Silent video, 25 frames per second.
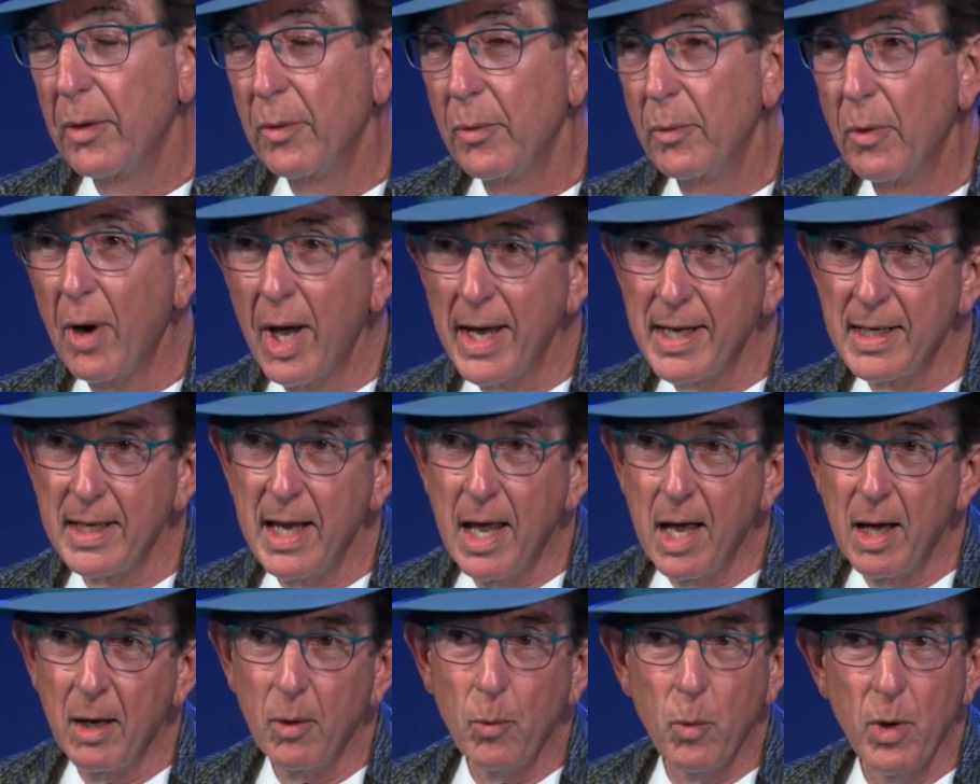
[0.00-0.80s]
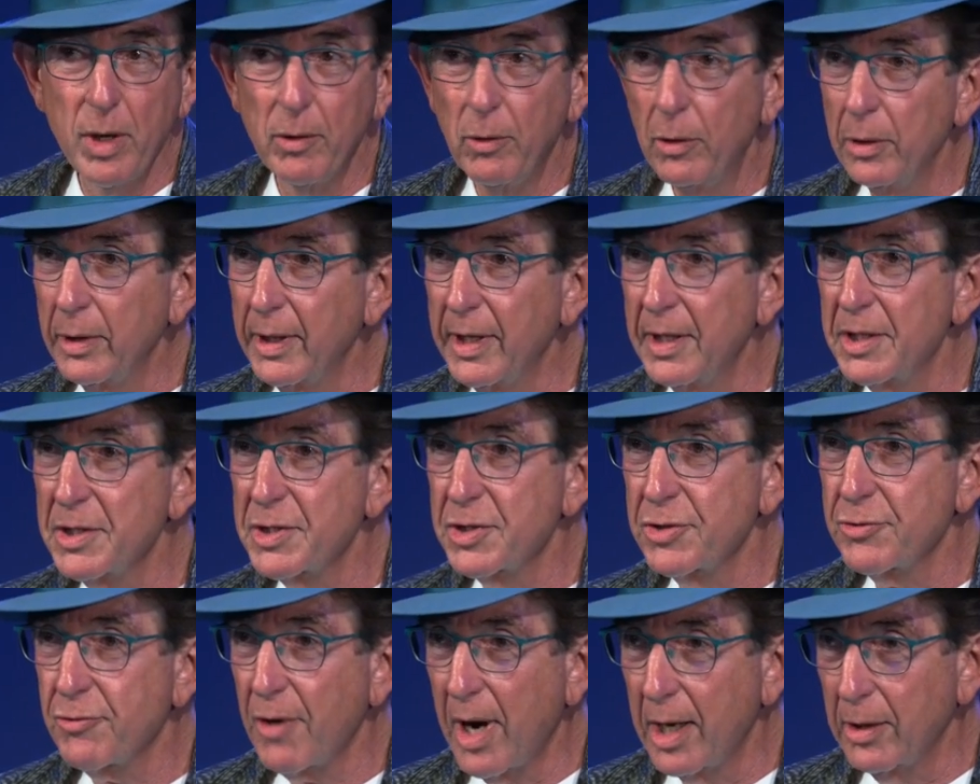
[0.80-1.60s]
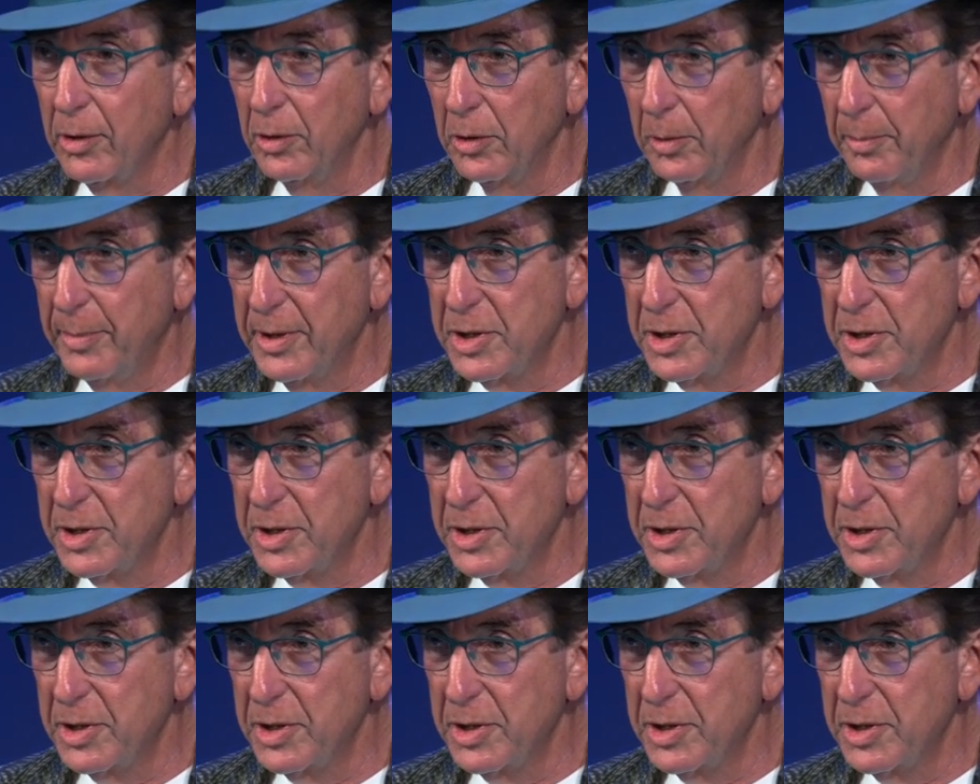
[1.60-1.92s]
Right now, we're all in a struggle